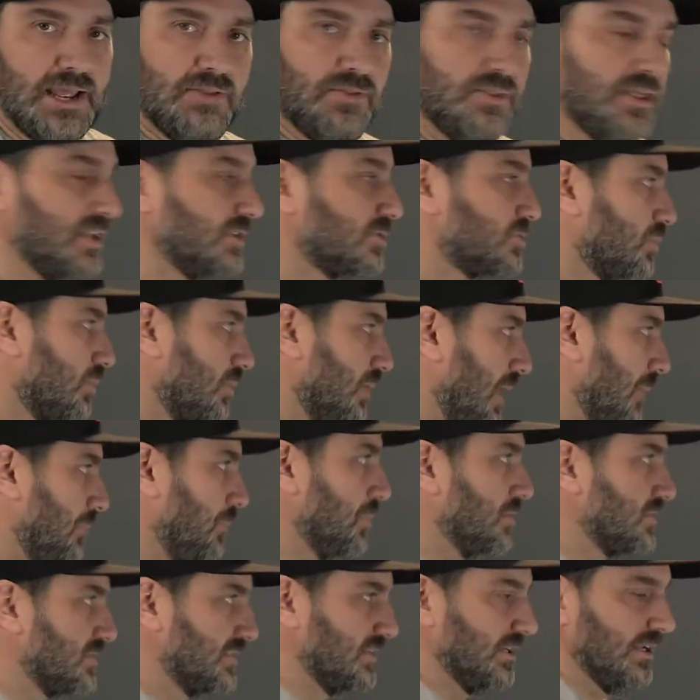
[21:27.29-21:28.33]
And these
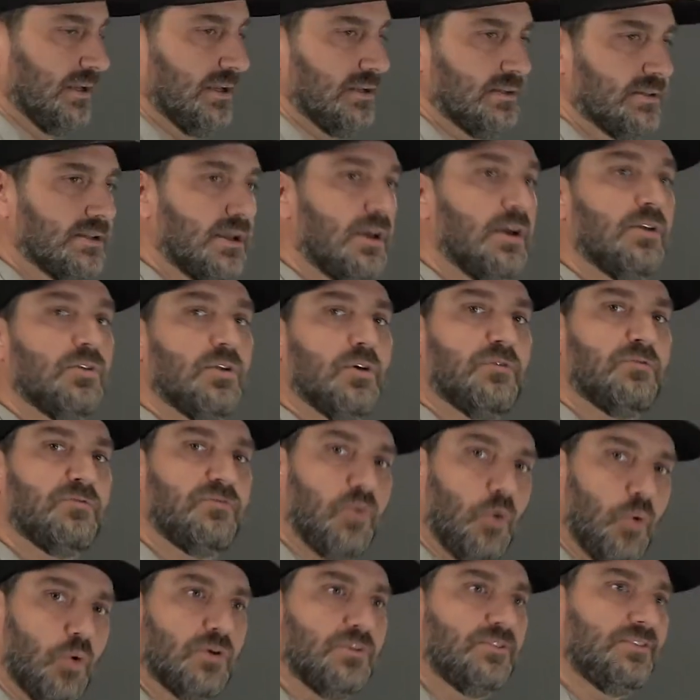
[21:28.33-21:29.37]
represent the
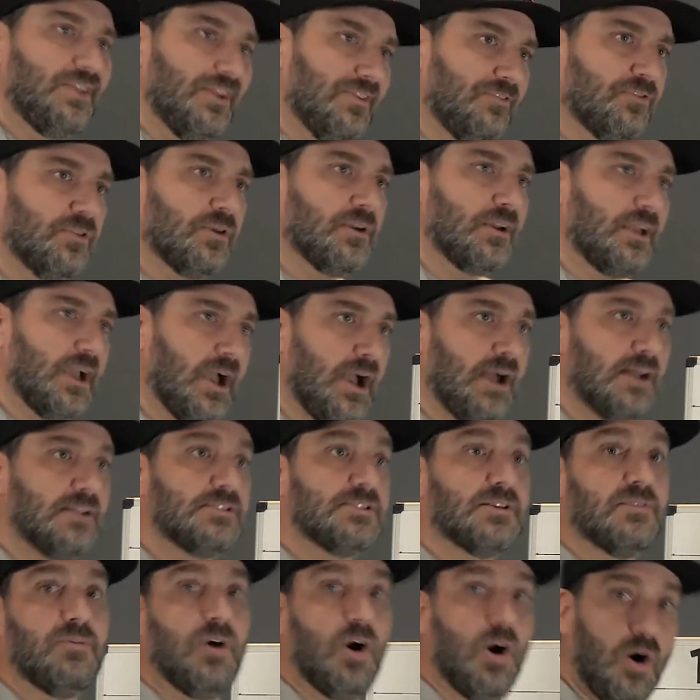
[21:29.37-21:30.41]
four different
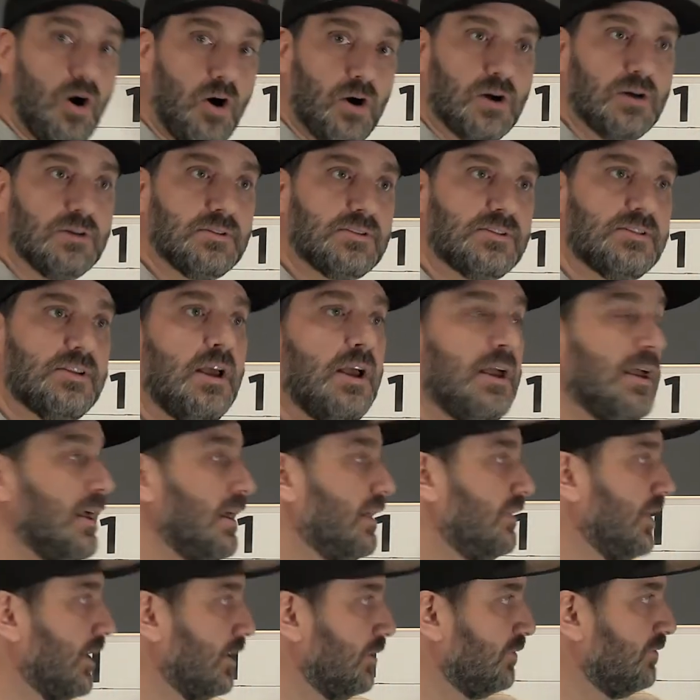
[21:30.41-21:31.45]
kinds of hearts
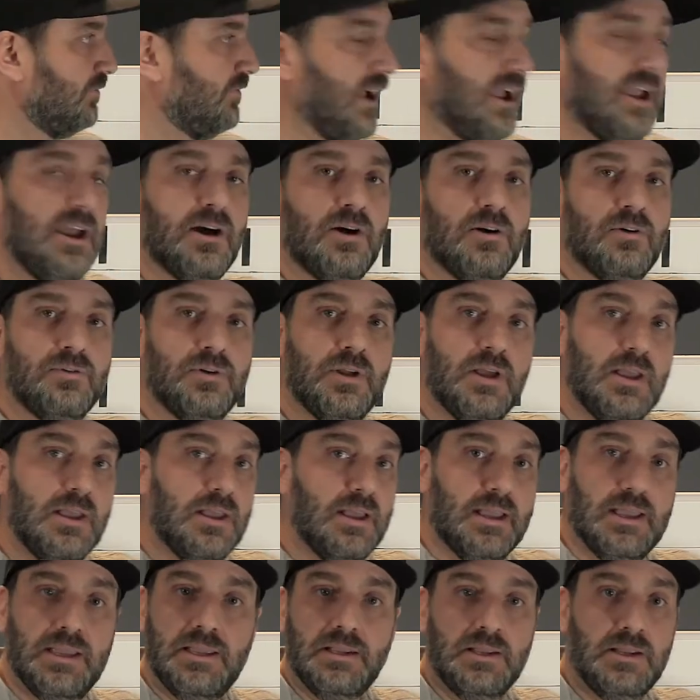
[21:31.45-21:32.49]
that are found
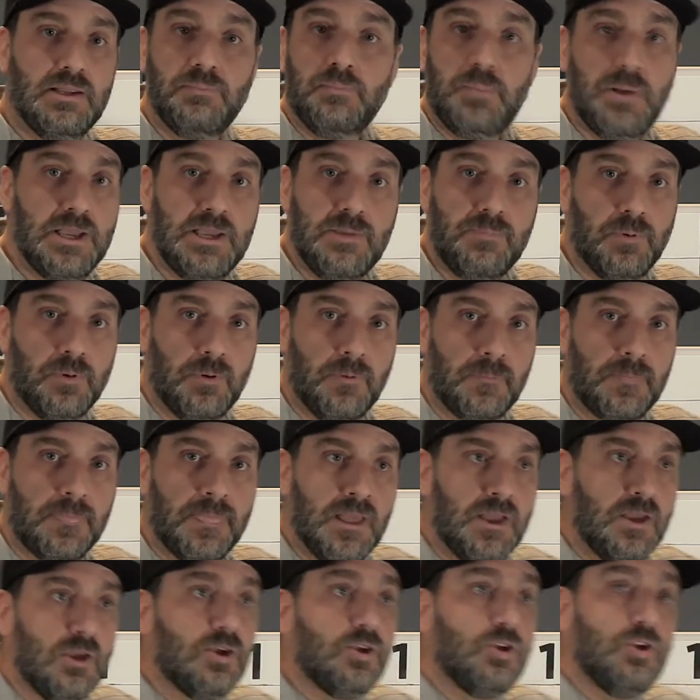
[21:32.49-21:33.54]
in people.
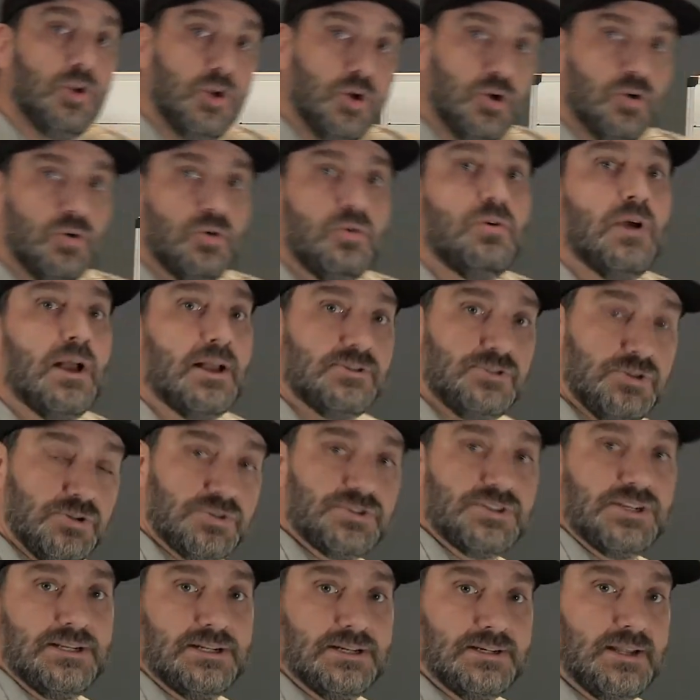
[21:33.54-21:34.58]
You, as you
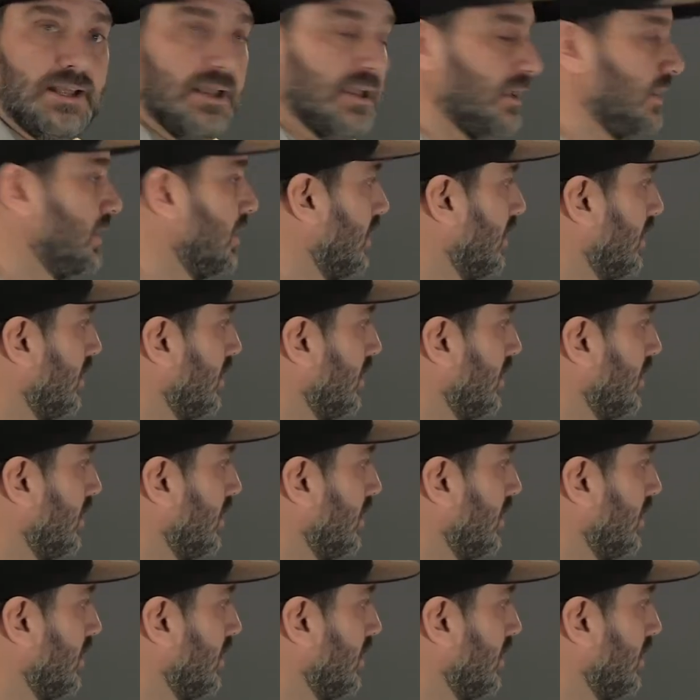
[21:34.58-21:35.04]
see today,